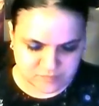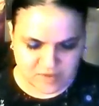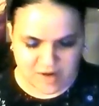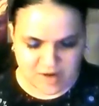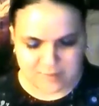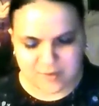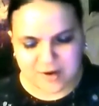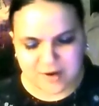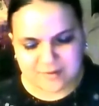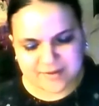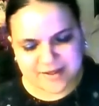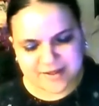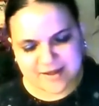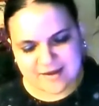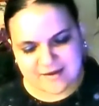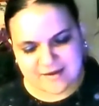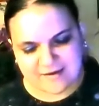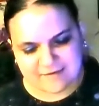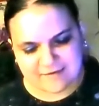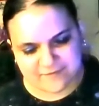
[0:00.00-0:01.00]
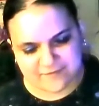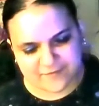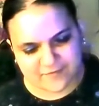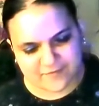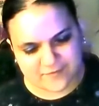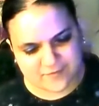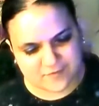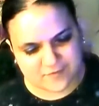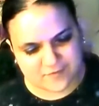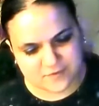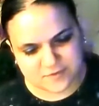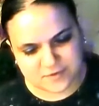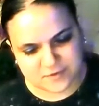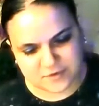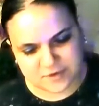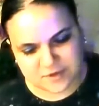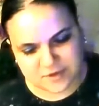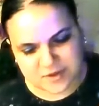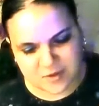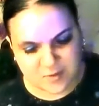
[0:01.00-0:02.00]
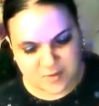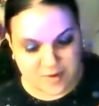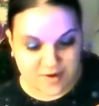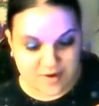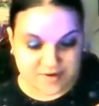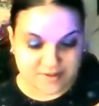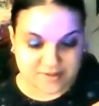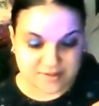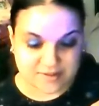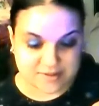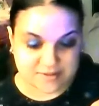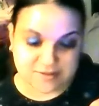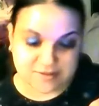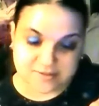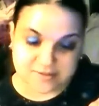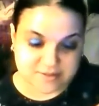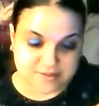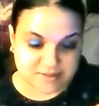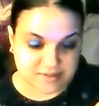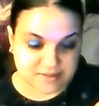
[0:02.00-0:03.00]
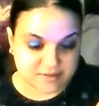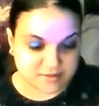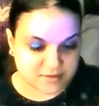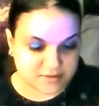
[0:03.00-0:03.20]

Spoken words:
Probably have. Oh, I already did this scene.